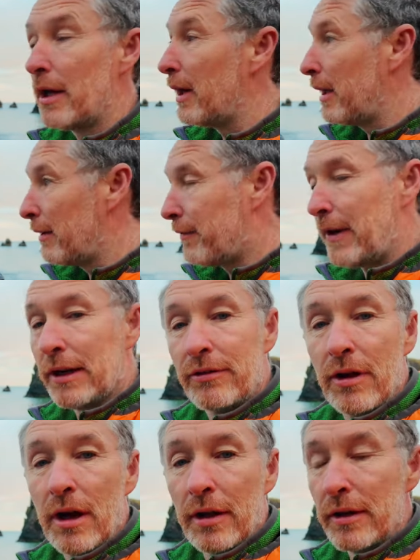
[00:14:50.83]
an effect
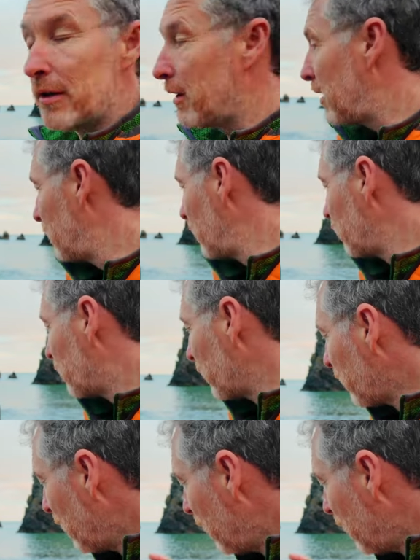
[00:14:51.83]
on the image. But